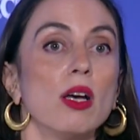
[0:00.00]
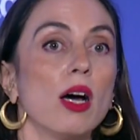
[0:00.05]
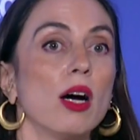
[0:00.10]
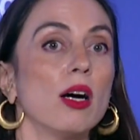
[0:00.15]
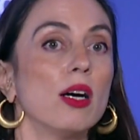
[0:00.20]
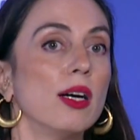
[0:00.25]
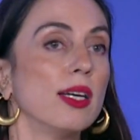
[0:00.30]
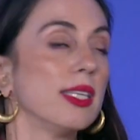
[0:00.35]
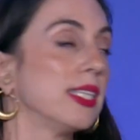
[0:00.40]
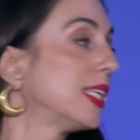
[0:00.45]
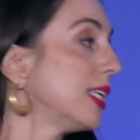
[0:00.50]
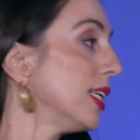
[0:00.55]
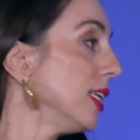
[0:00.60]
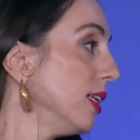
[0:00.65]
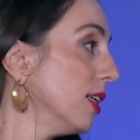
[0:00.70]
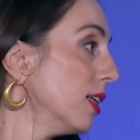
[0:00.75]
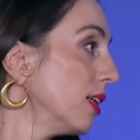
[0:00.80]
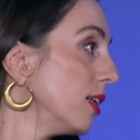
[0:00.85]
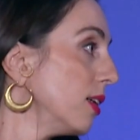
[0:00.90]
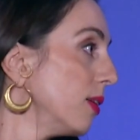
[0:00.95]

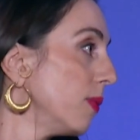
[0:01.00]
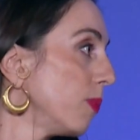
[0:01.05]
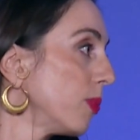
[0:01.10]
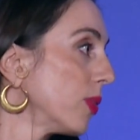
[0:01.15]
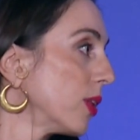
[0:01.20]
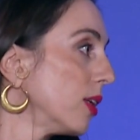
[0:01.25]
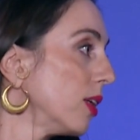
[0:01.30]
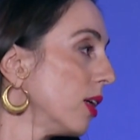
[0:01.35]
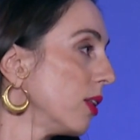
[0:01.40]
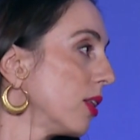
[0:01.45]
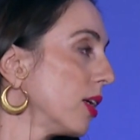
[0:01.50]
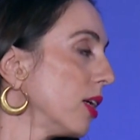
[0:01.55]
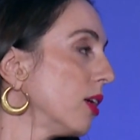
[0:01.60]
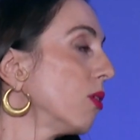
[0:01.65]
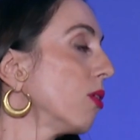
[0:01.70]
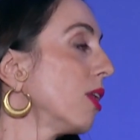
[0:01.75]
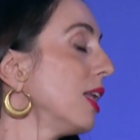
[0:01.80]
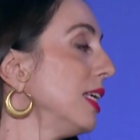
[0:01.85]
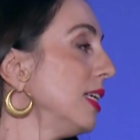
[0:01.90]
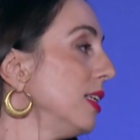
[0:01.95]
IKEA, they are
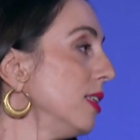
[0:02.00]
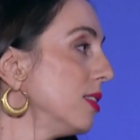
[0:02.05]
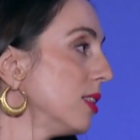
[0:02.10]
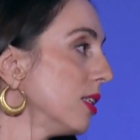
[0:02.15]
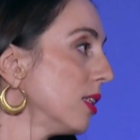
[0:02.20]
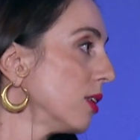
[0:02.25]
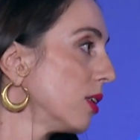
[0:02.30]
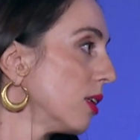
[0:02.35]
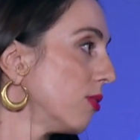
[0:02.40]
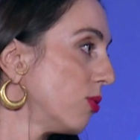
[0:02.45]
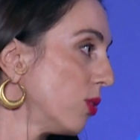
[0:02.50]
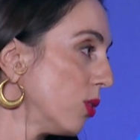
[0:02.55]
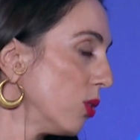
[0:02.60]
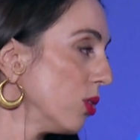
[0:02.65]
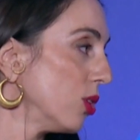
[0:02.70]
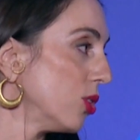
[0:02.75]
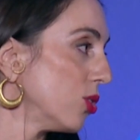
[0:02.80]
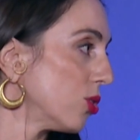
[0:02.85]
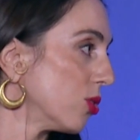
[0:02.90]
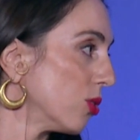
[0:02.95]
leasing
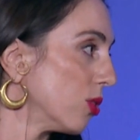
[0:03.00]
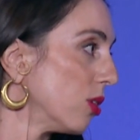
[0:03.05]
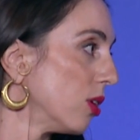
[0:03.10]
furniture.